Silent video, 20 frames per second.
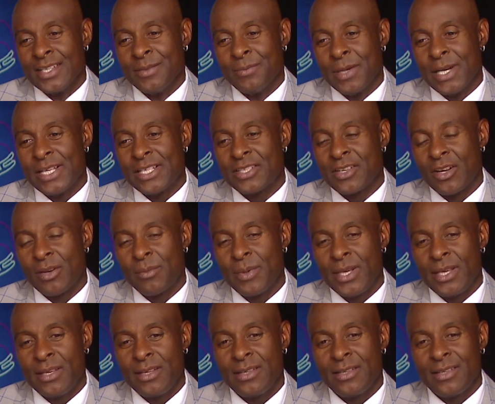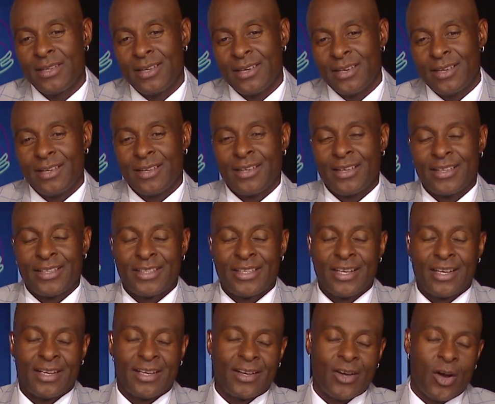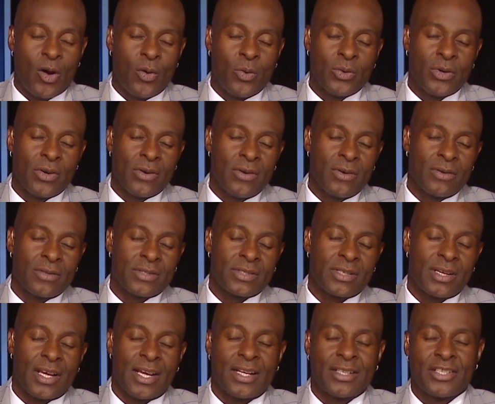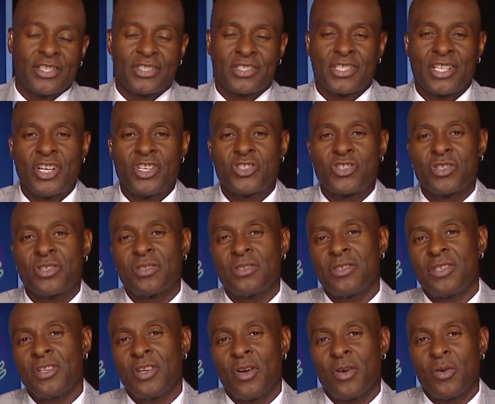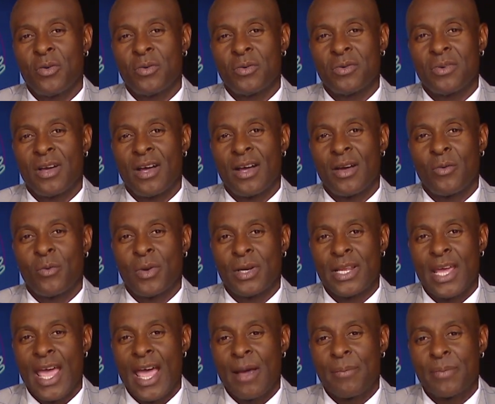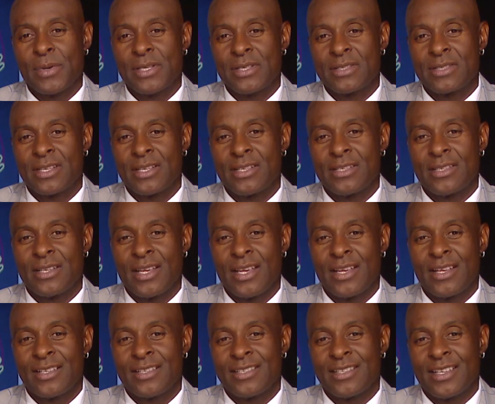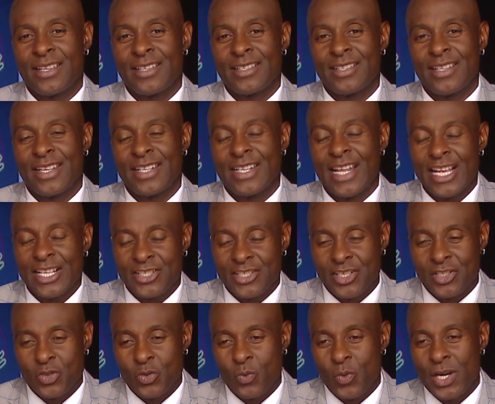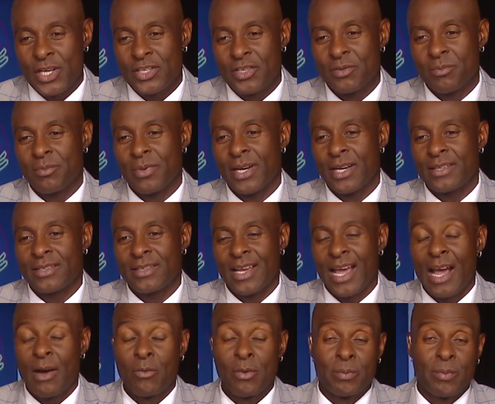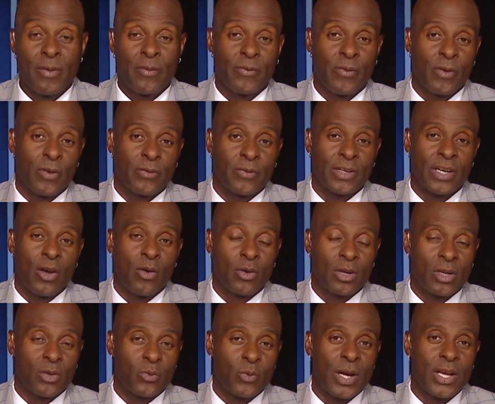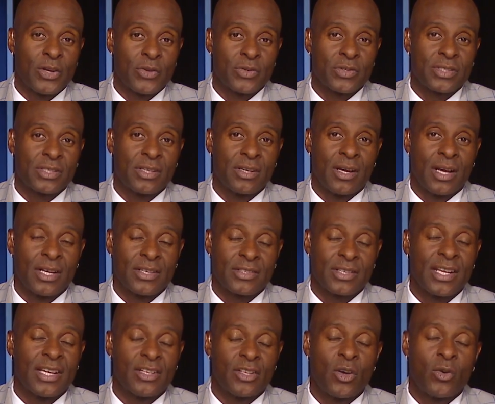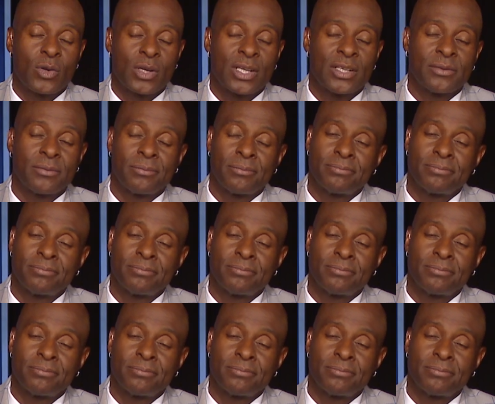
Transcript: but it's going to be the owner's decision, what happens in that situation. But I would prefer for the Oakland Raiders to stay in Oakland.